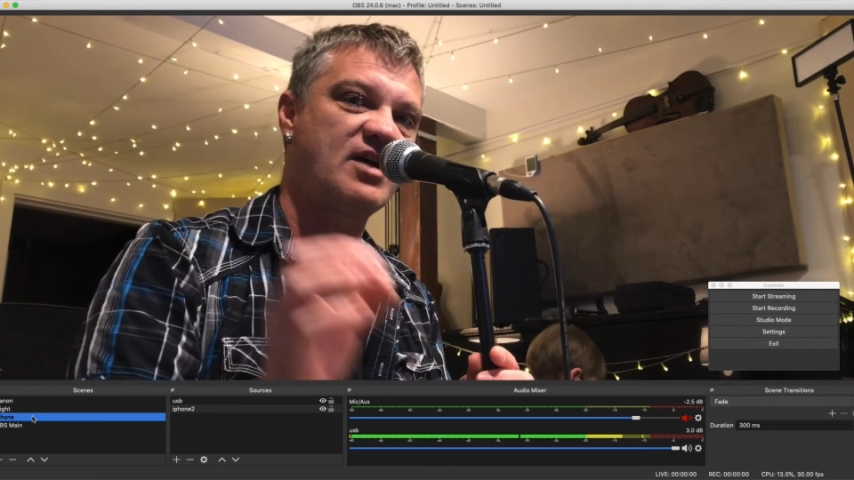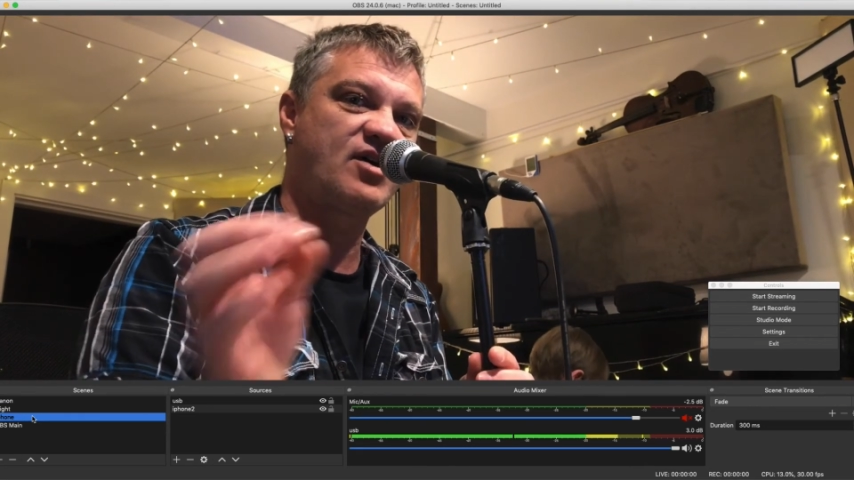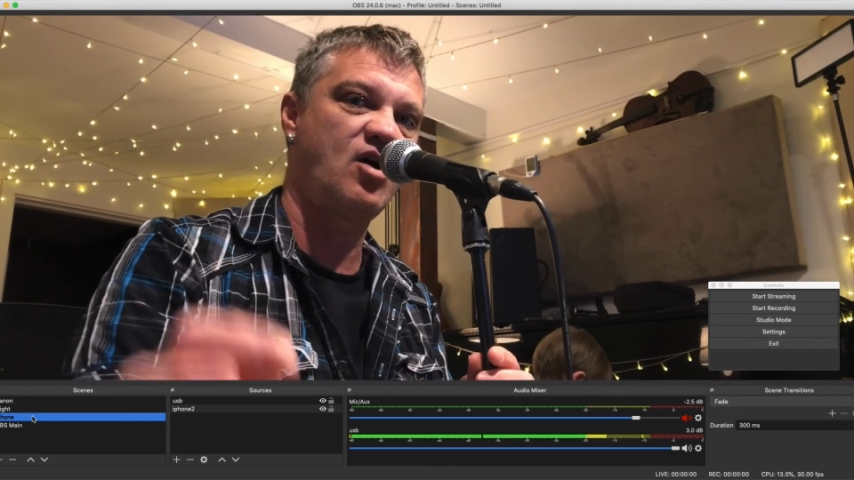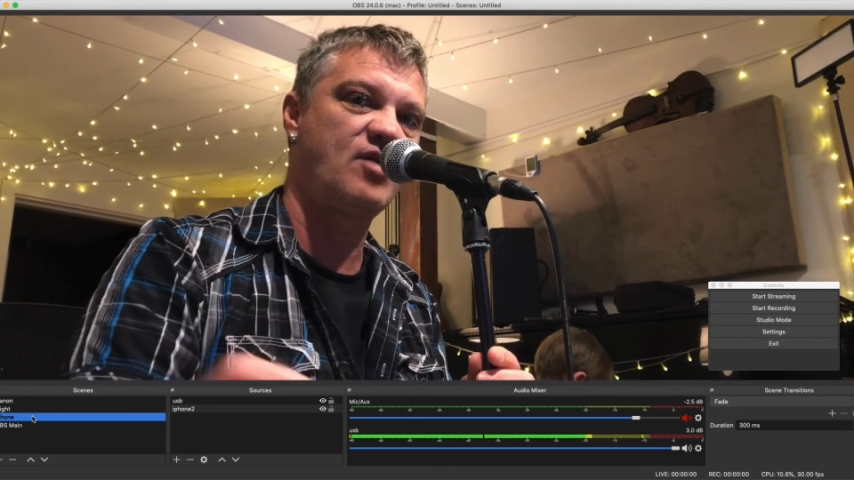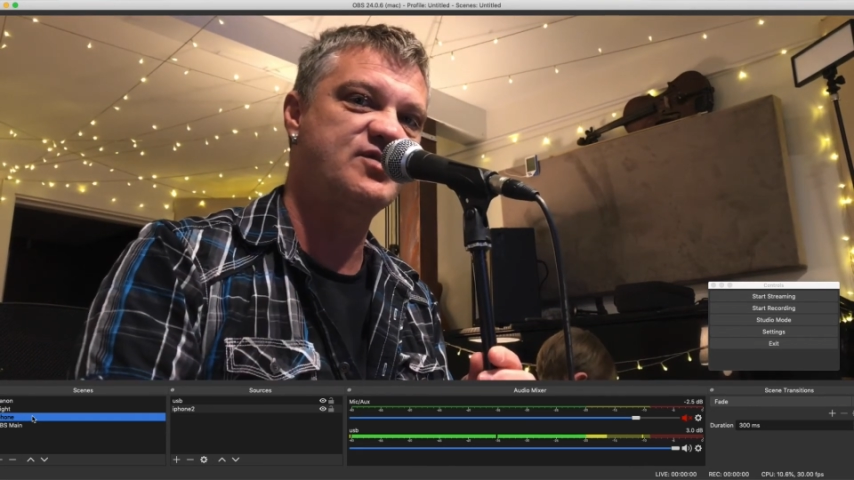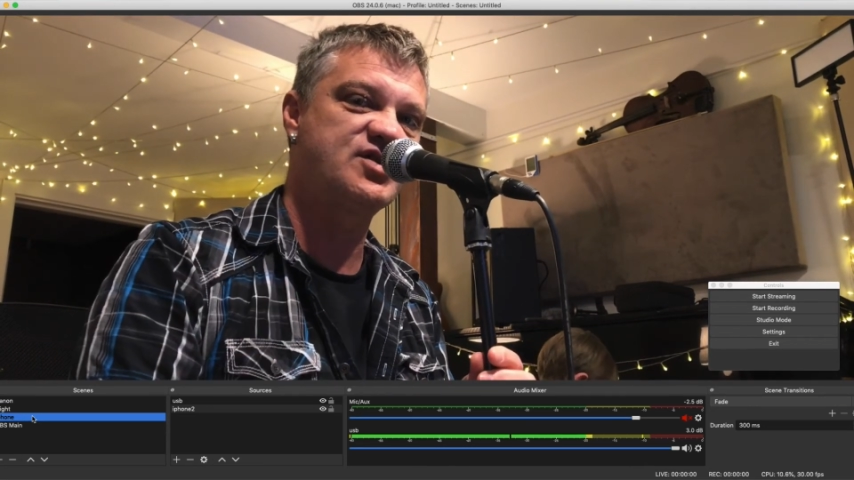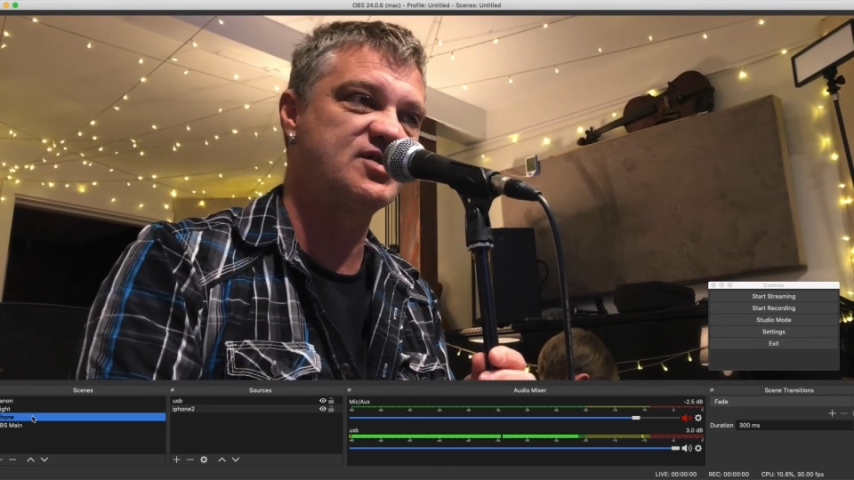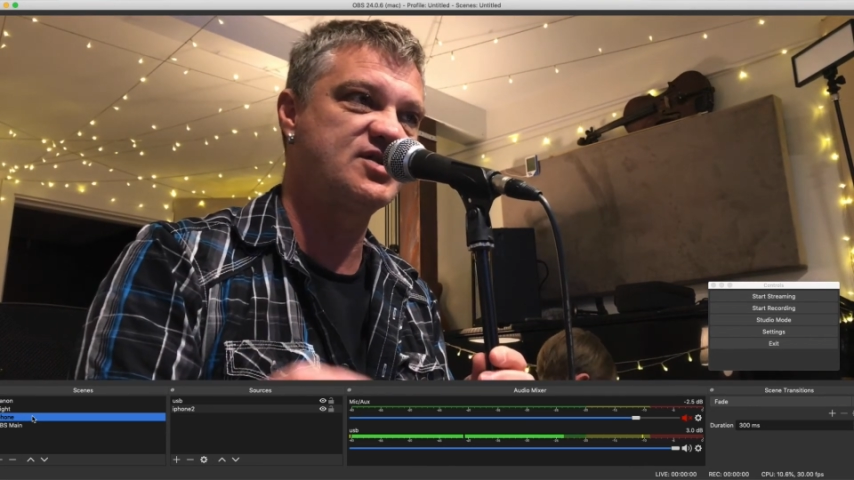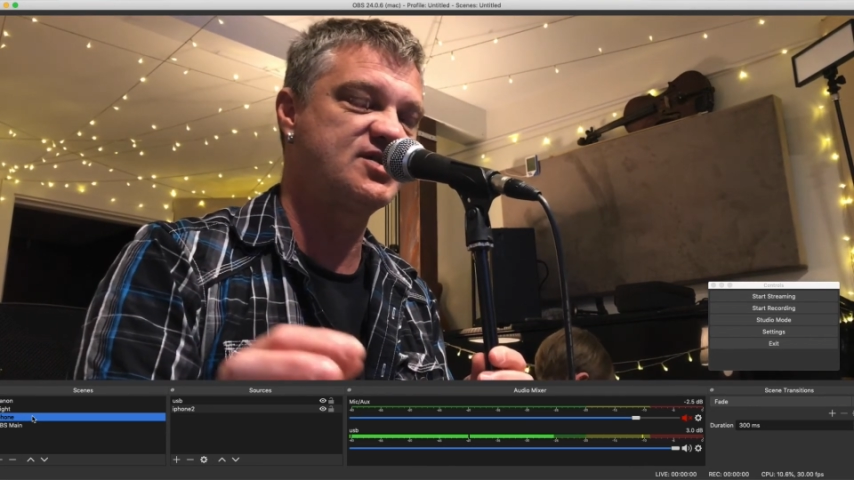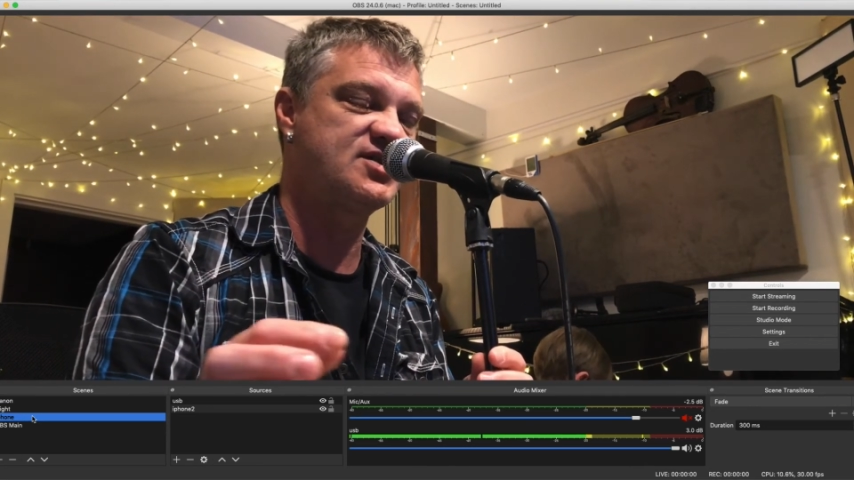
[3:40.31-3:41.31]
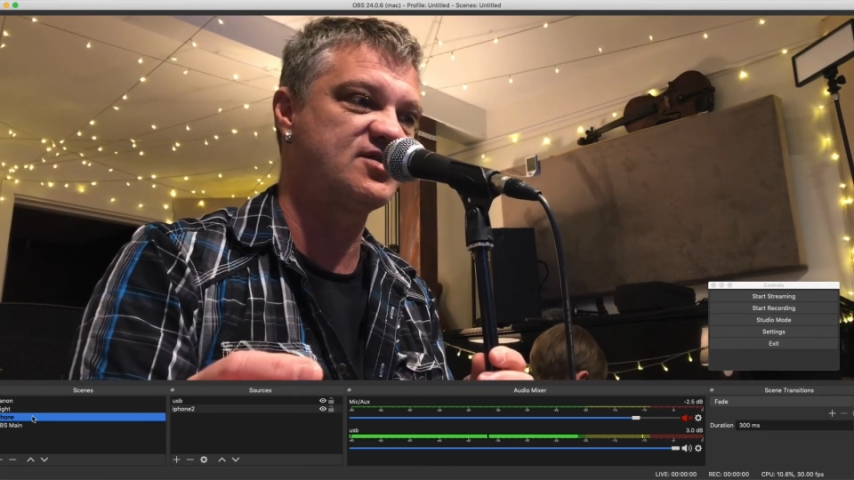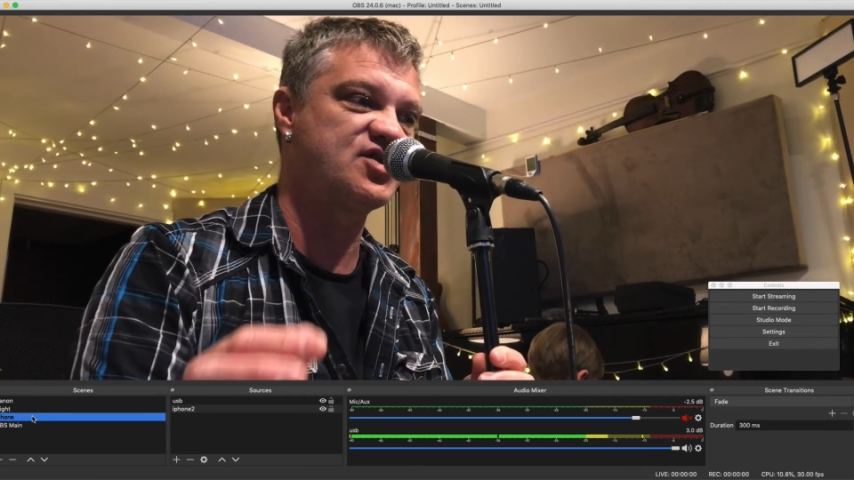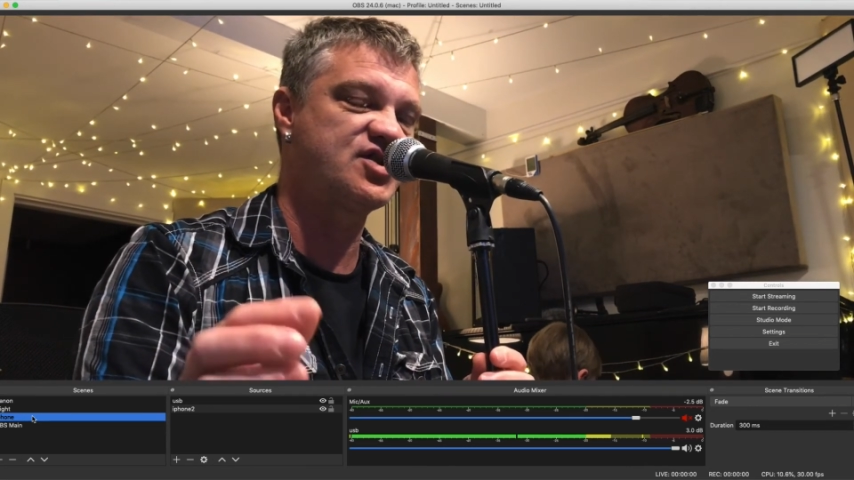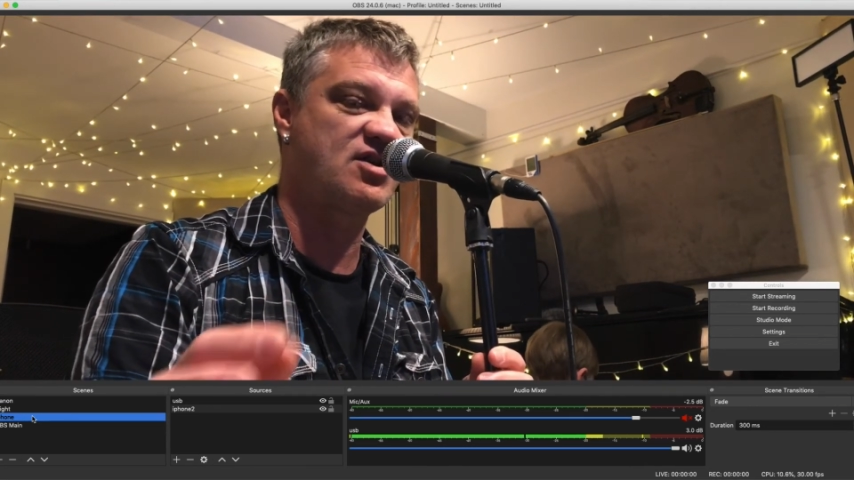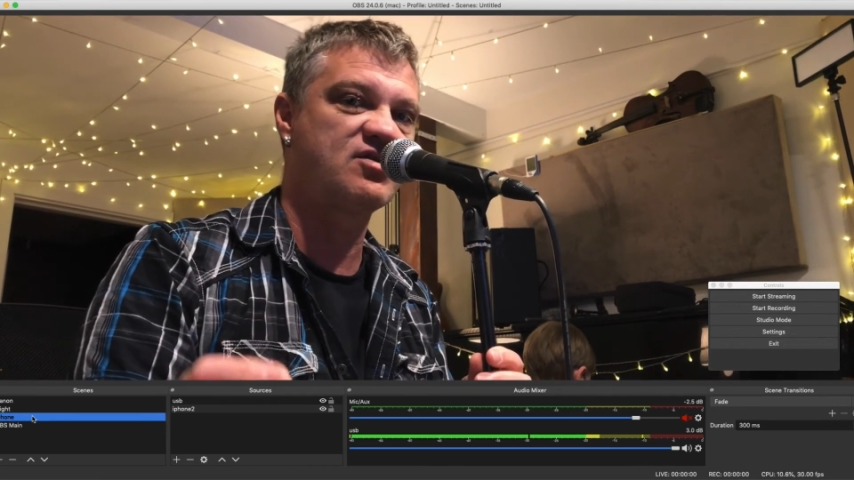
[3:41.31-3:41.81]
other options to
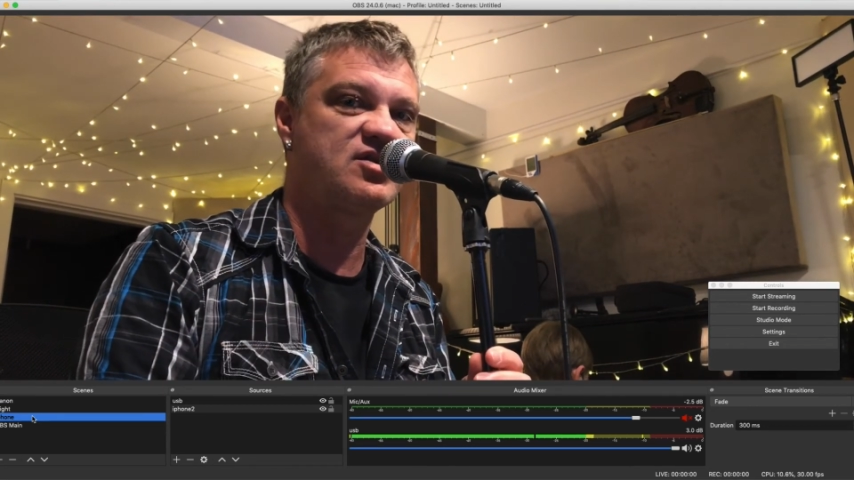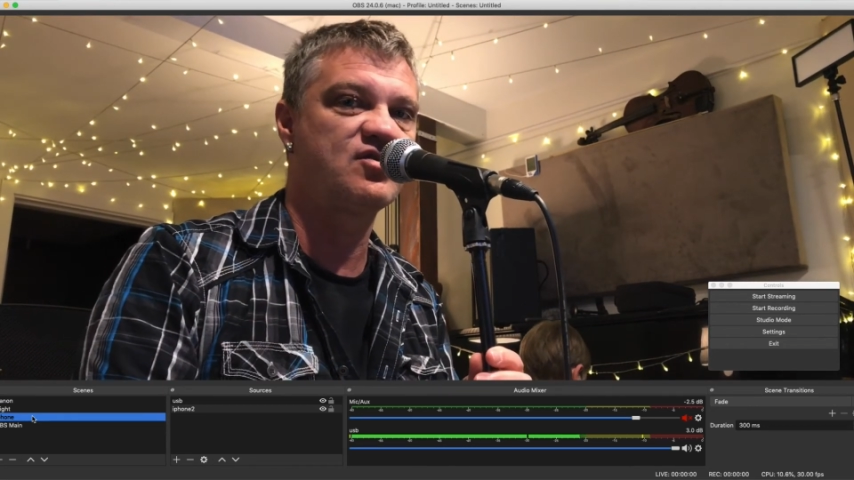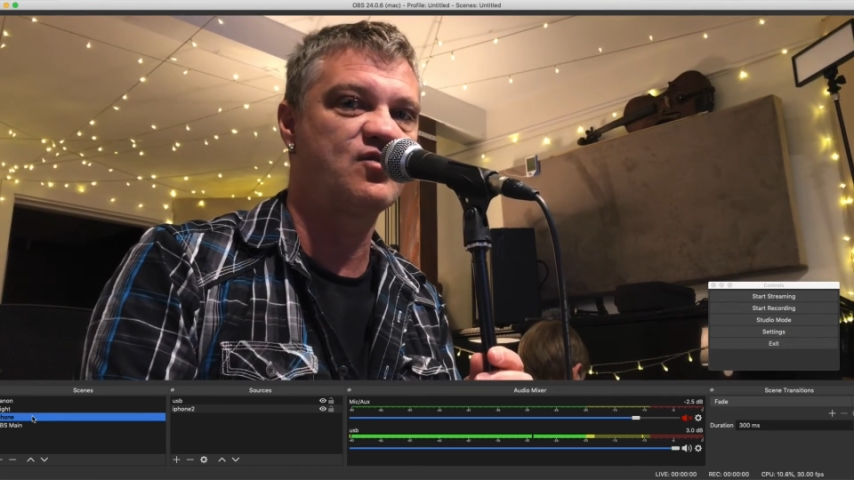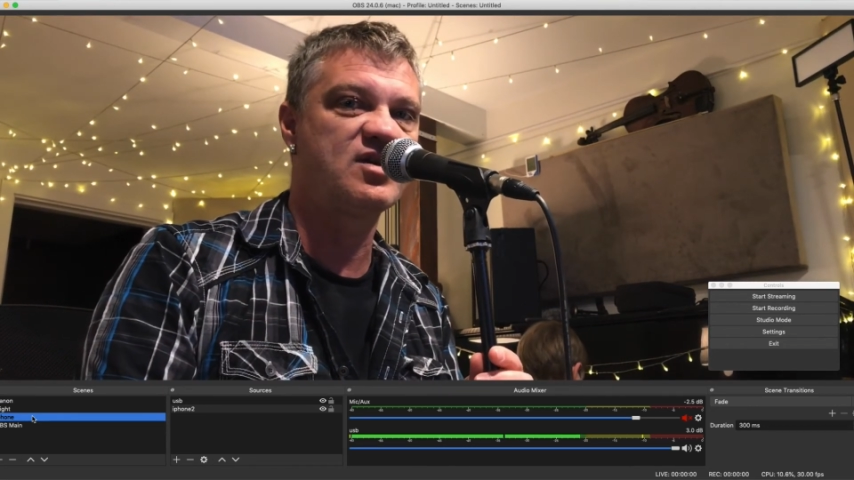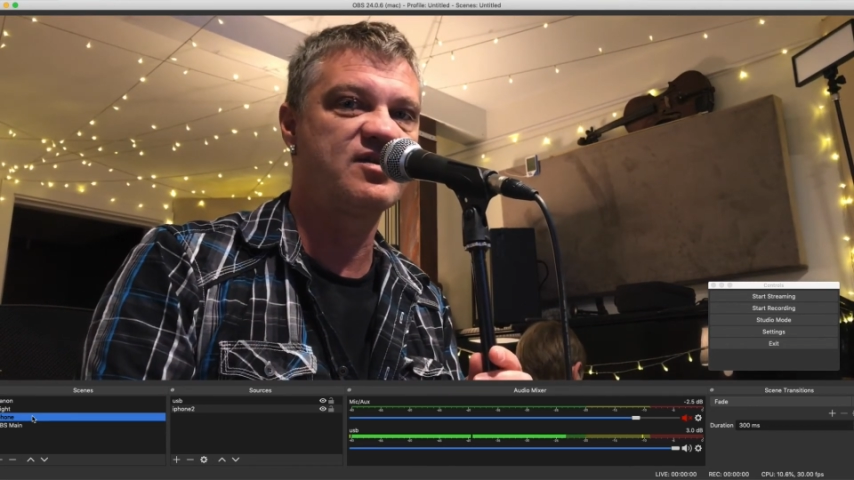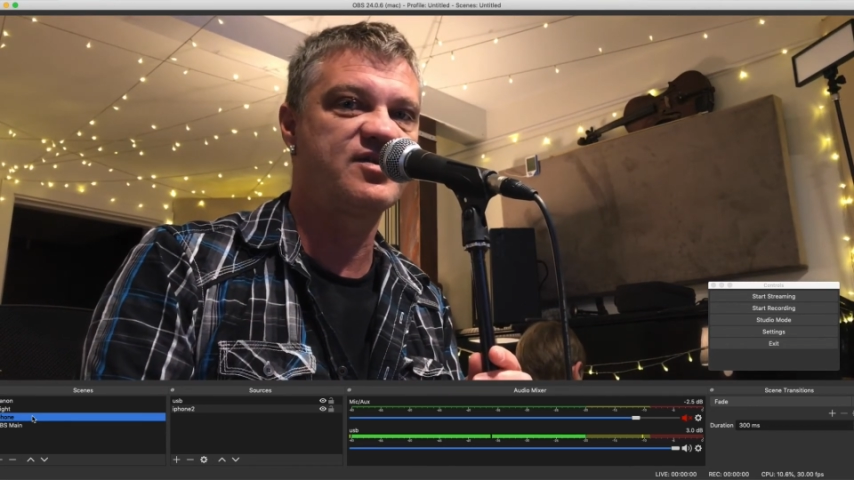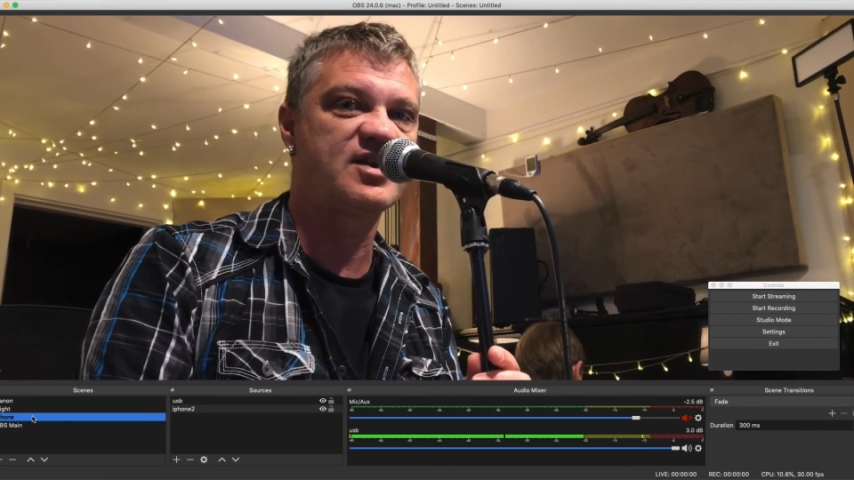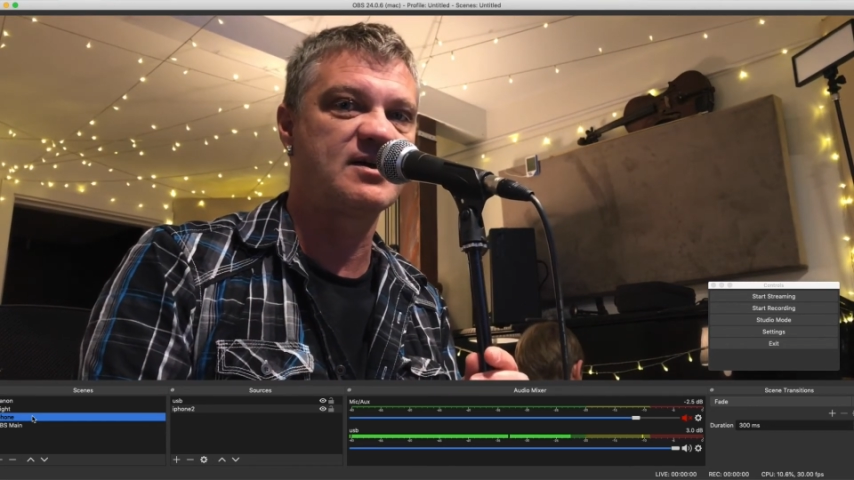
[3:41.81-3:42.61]
show you with